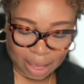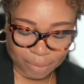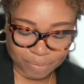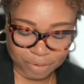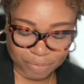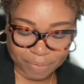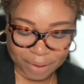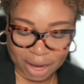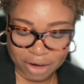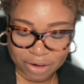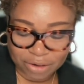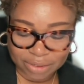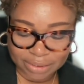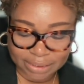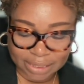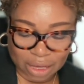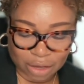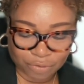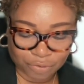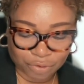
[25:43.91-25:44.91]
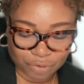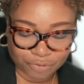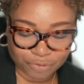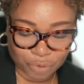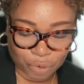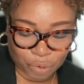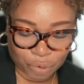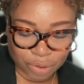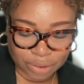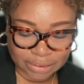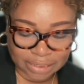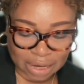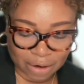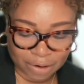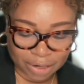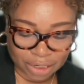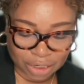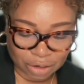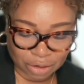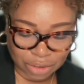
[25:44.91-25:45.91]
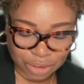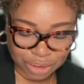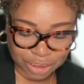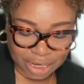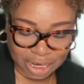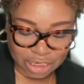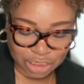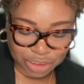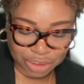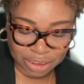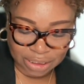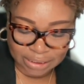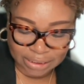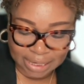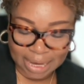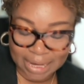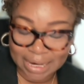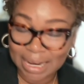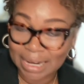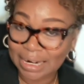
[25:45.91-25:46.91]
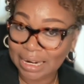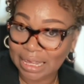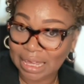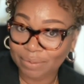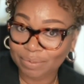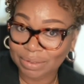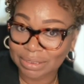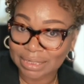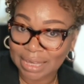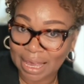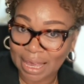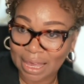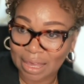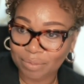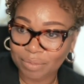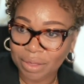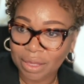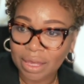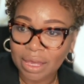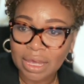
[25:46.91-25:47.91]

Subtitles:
prepare yourself for salary negotiations at any given time.